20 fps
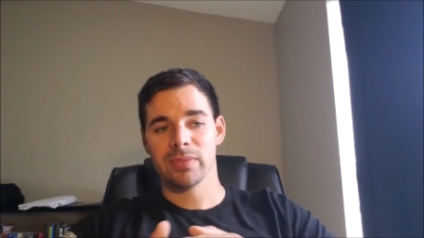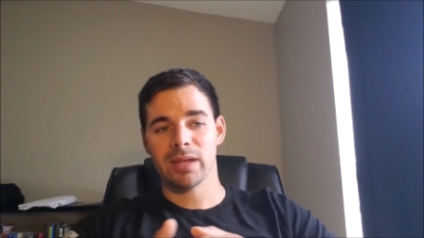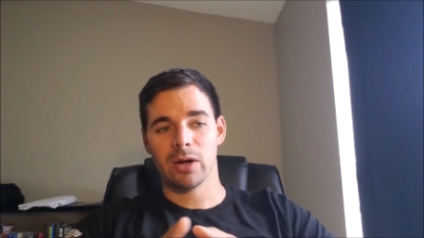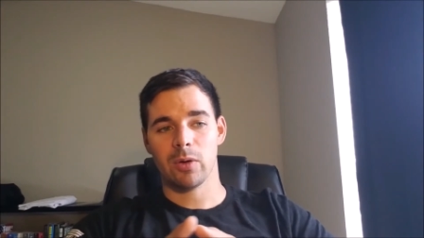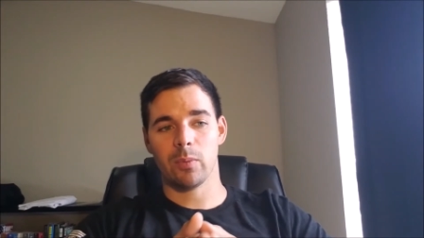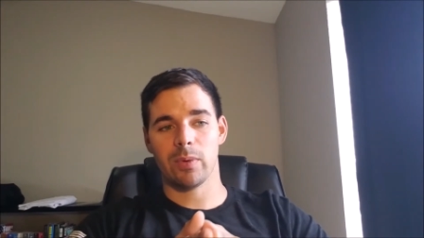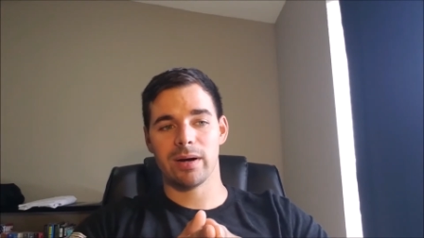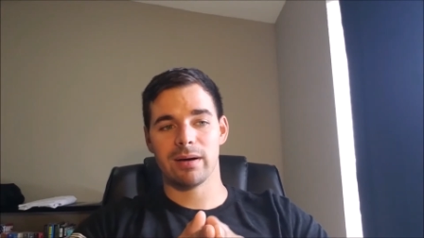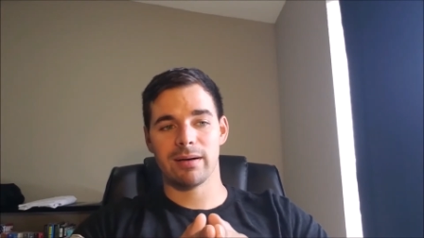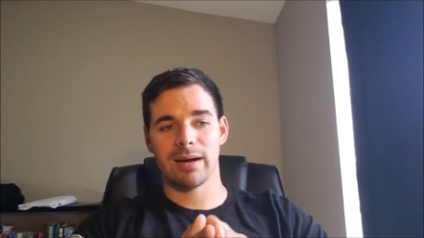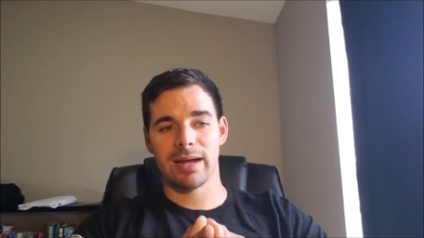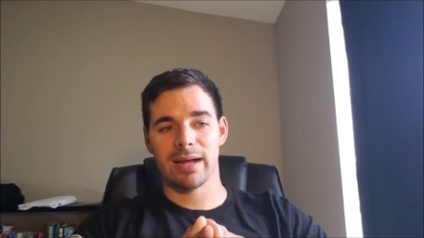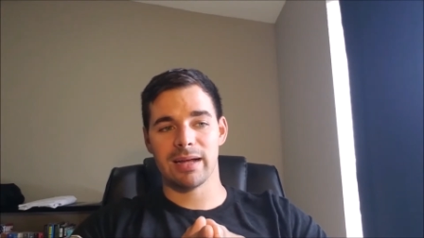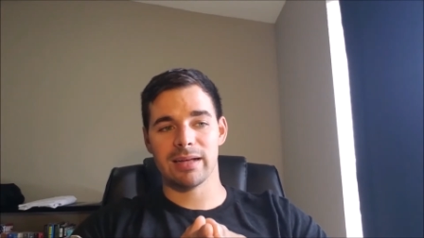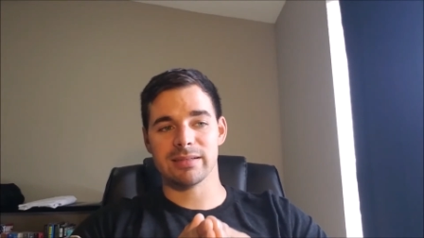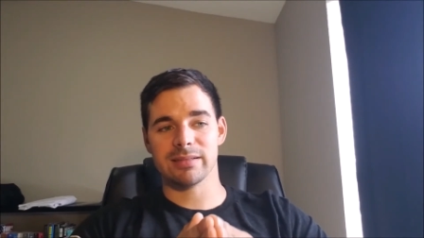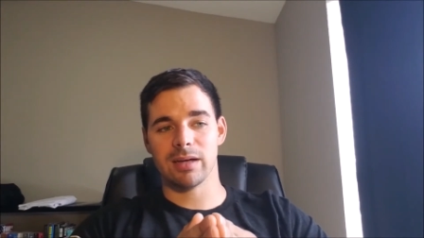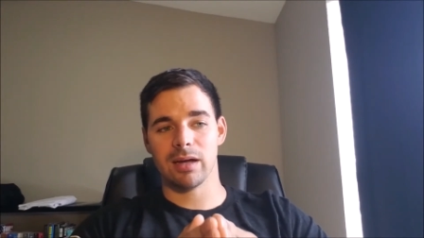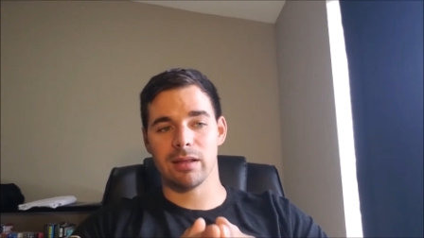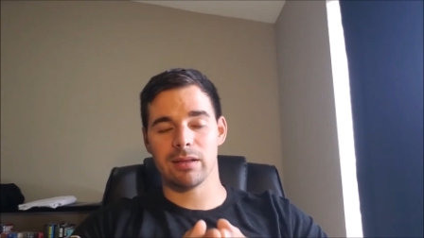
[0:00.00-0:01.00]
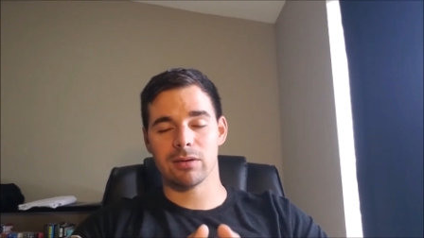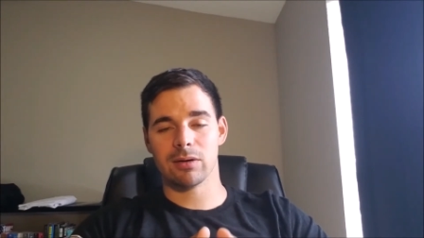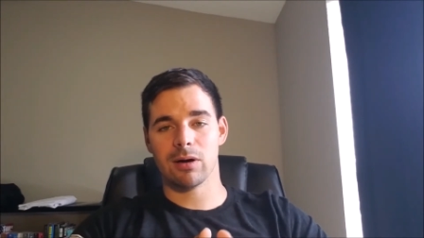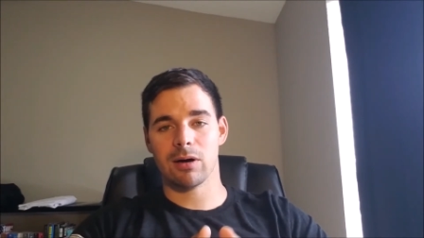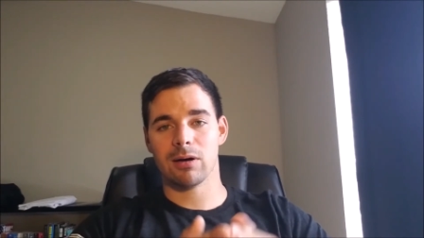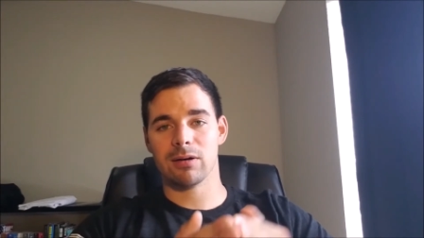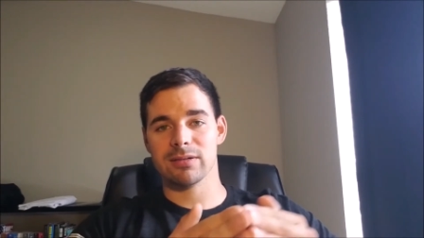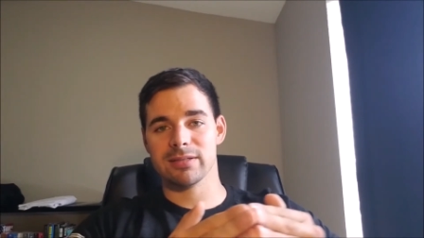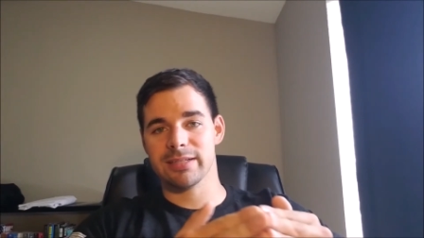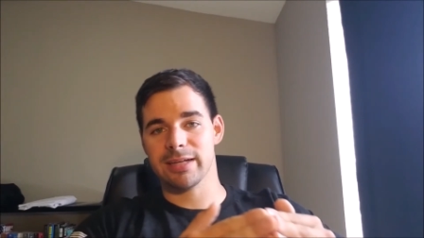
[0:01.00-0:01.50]
whereas other
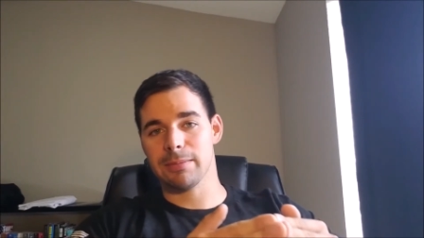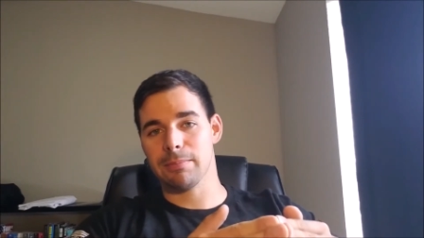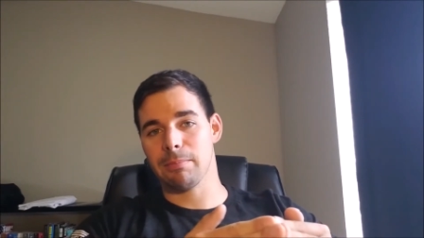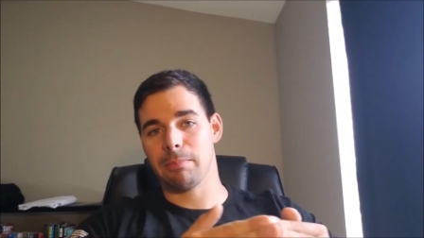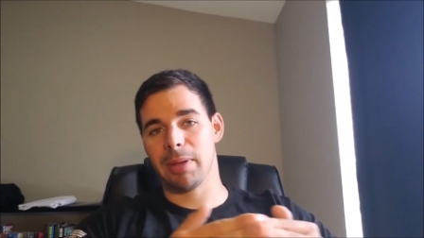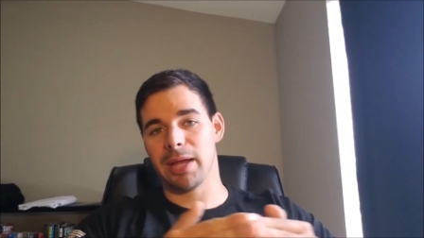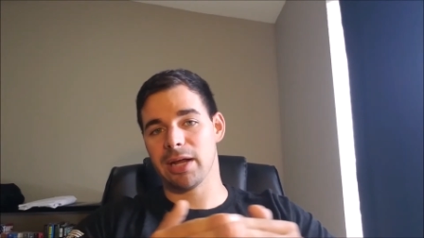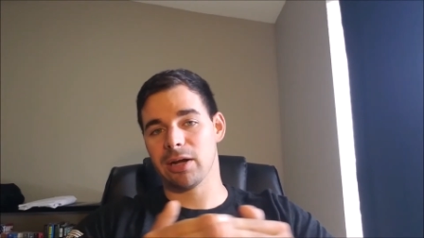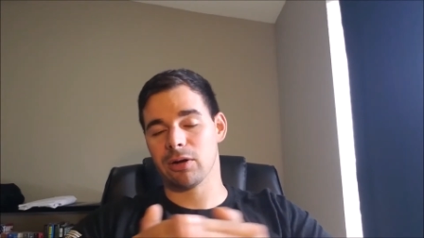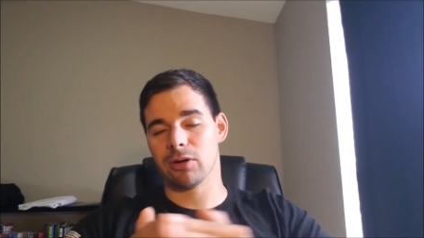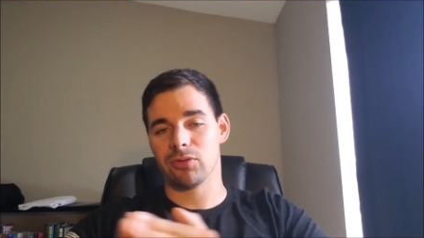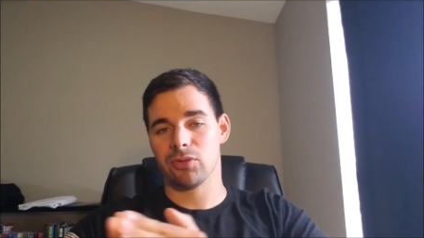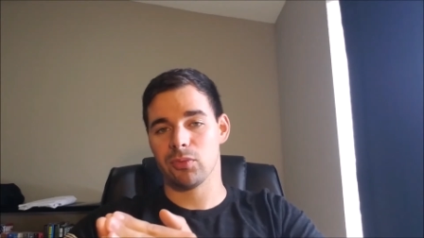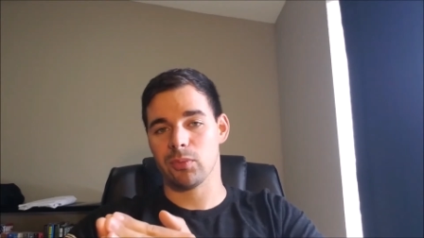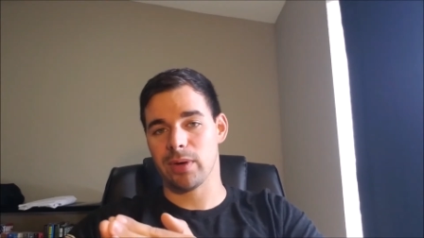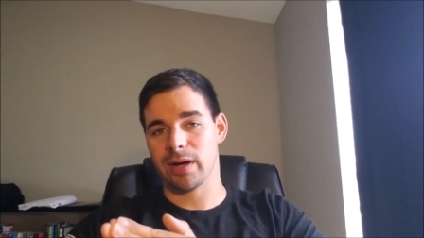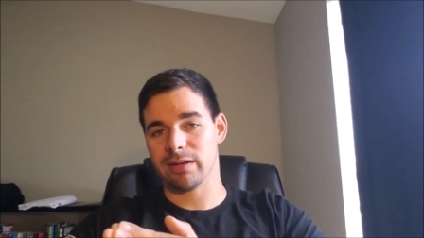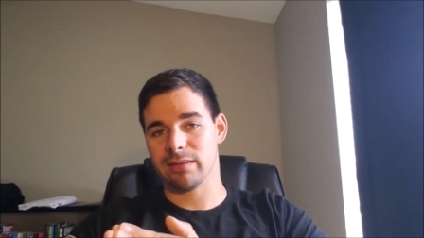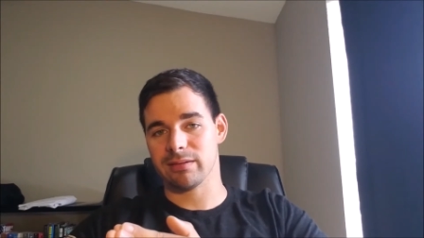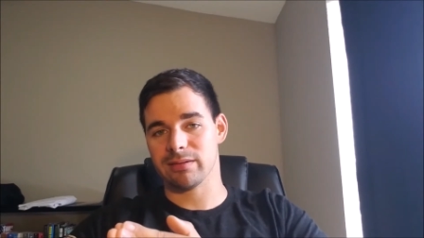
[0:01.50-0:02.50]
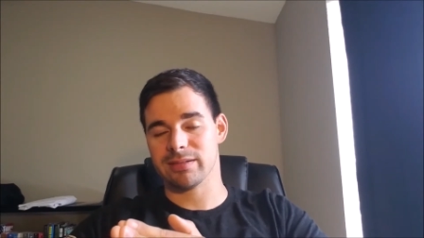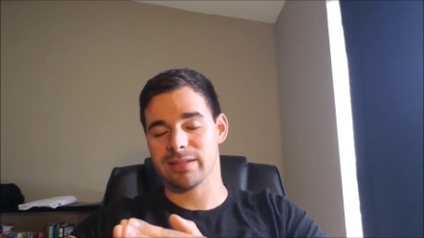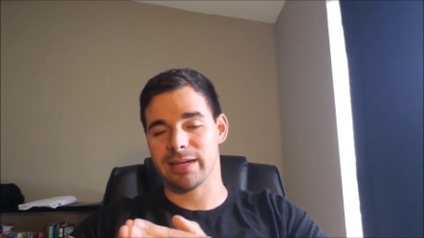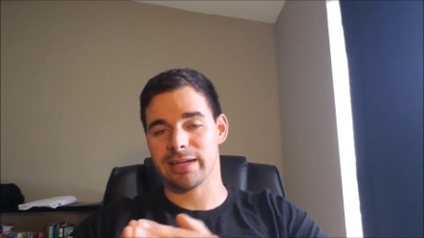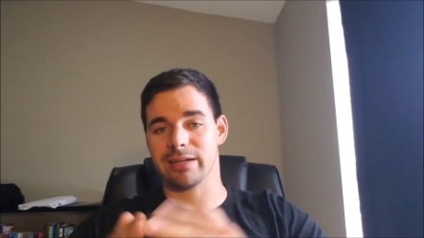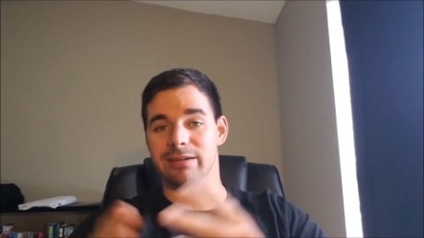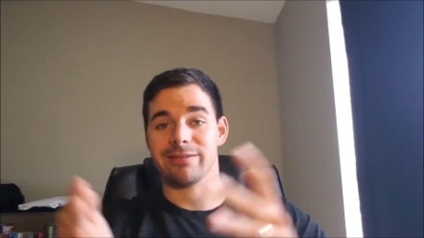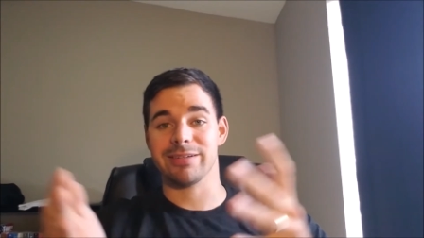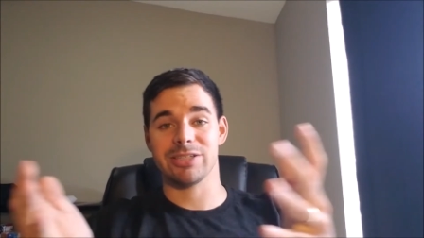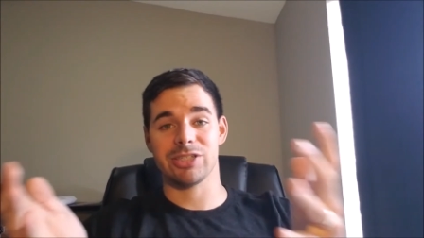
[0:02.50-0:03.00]
cars get better throughout their
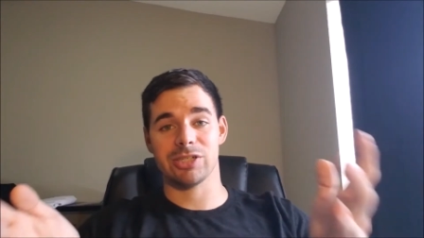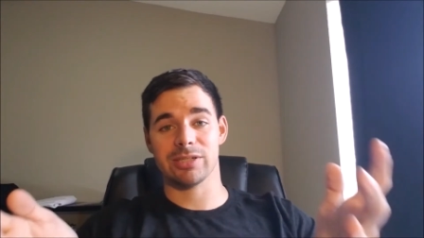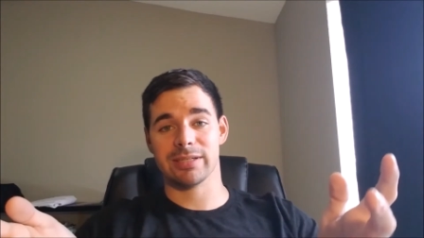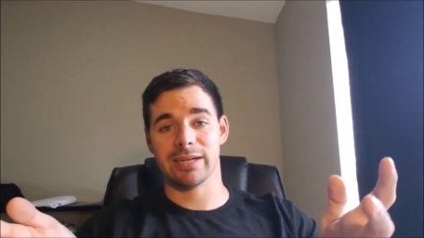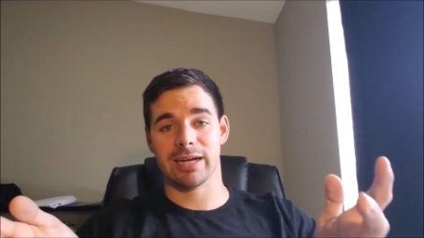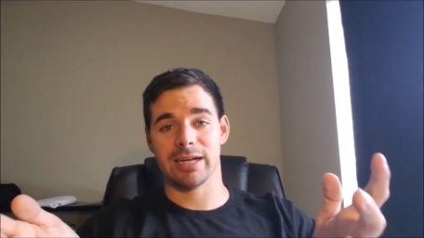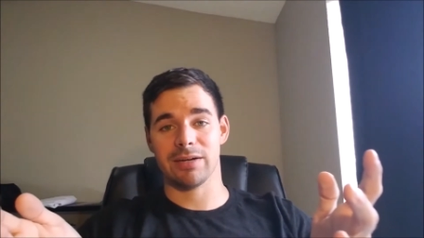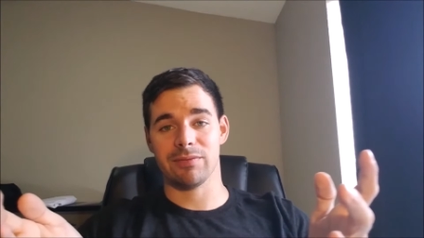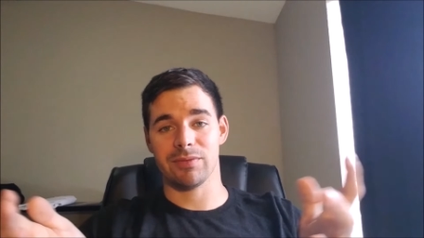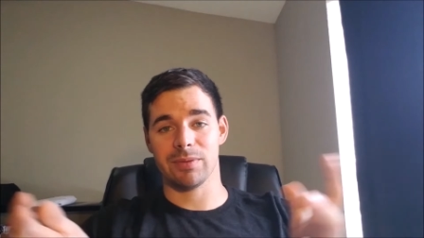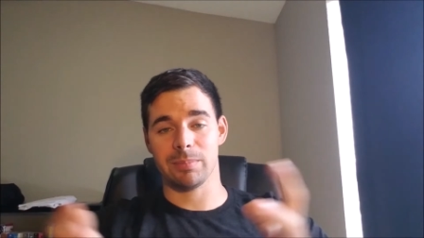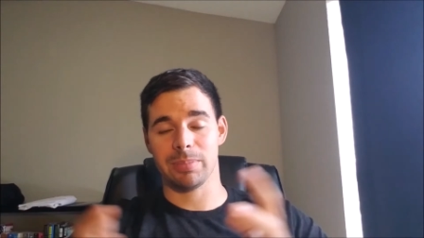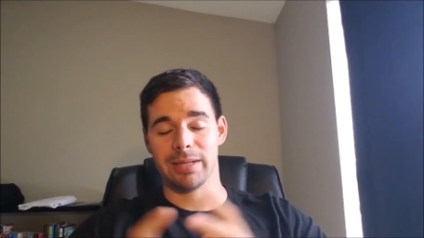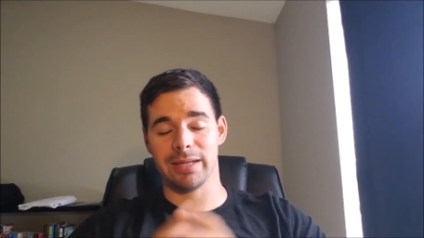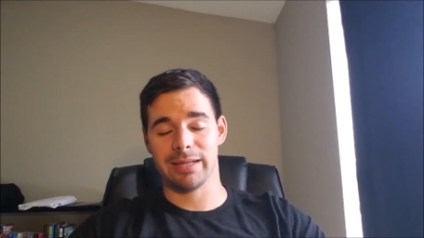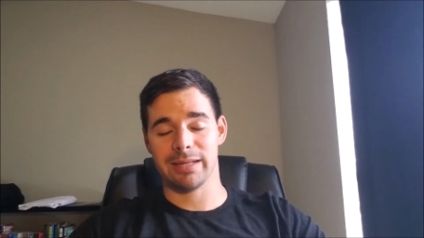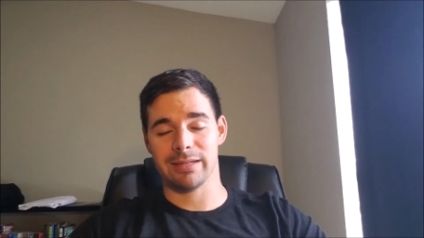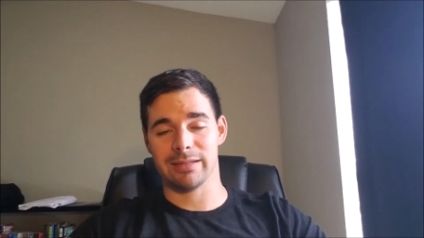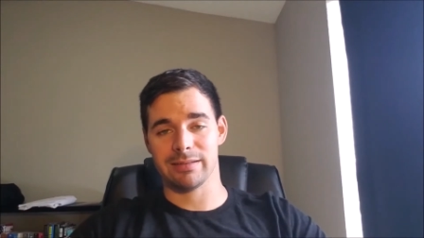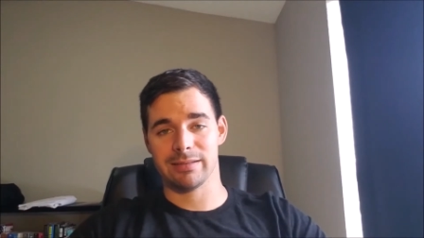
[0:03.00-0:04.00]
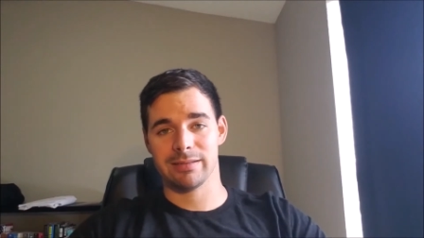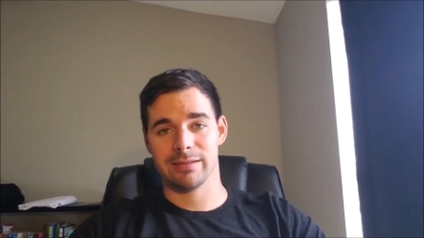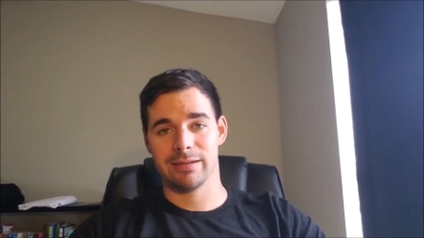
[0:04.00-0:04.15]
cycle. It just kind of depends.